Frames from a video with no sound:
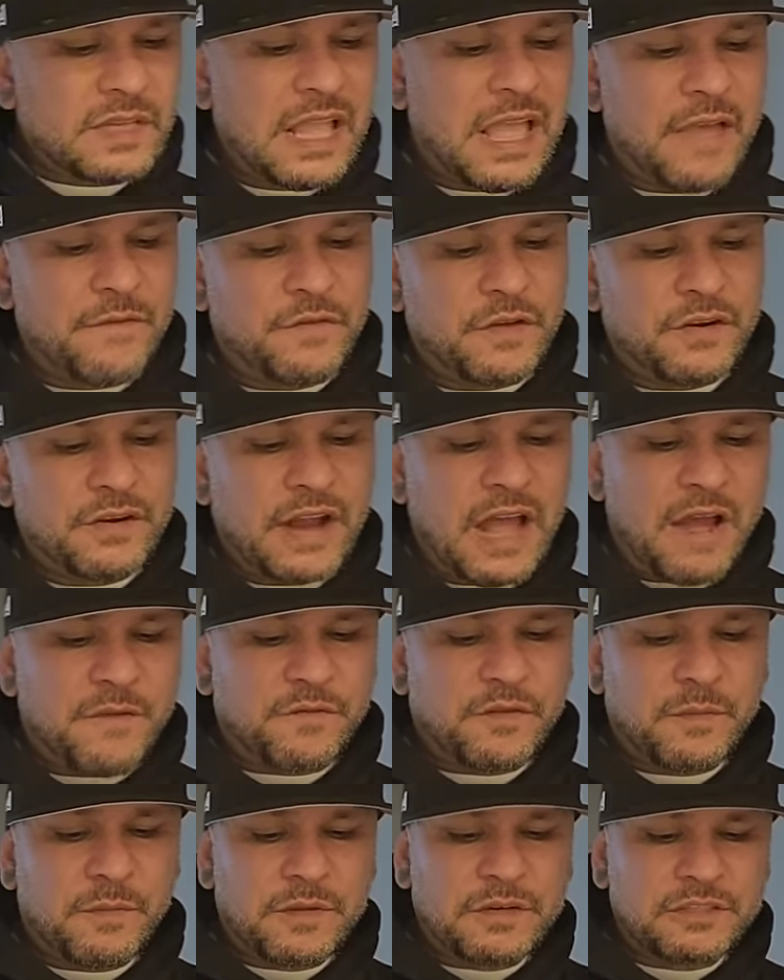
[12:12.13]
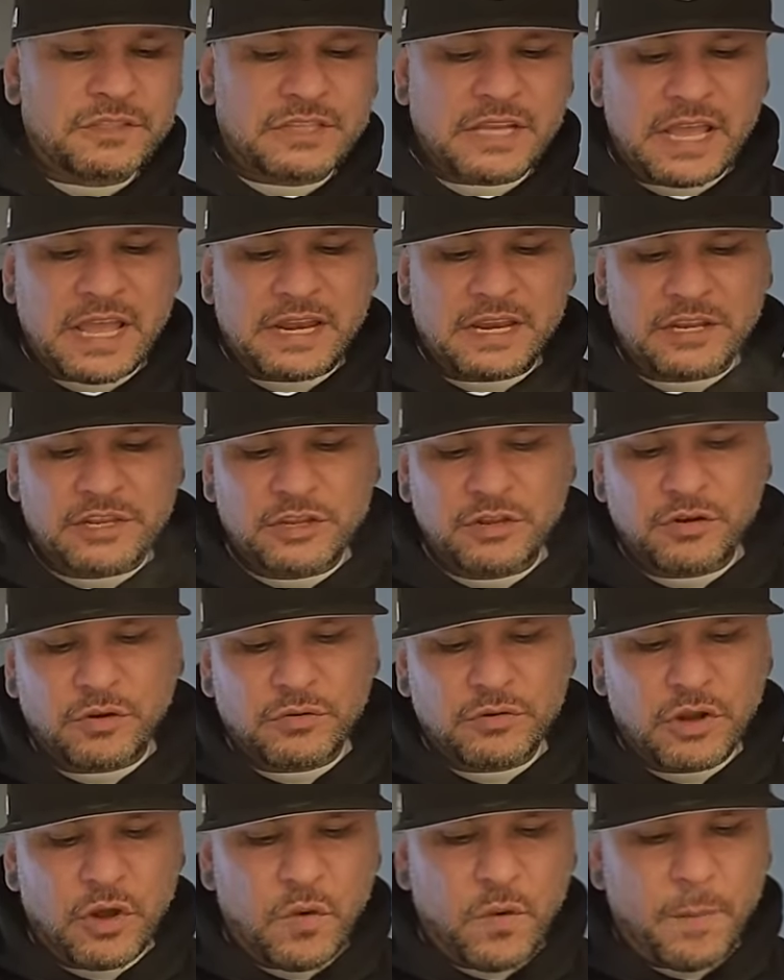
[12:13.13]
if you're not from Merced and you
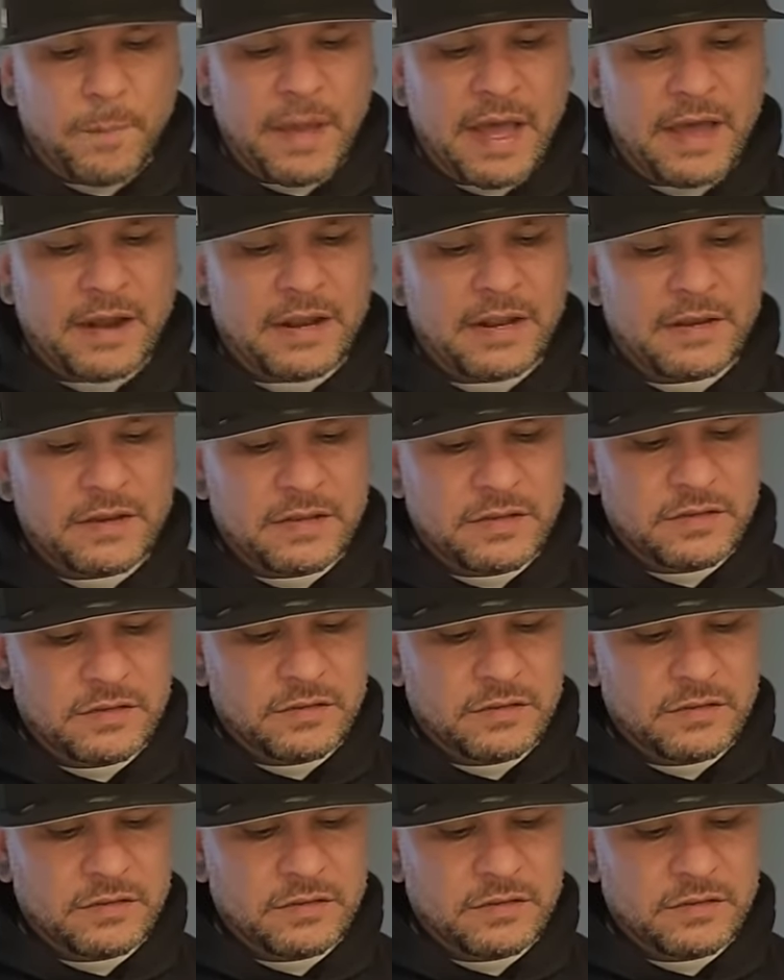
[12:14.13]
don't know about it,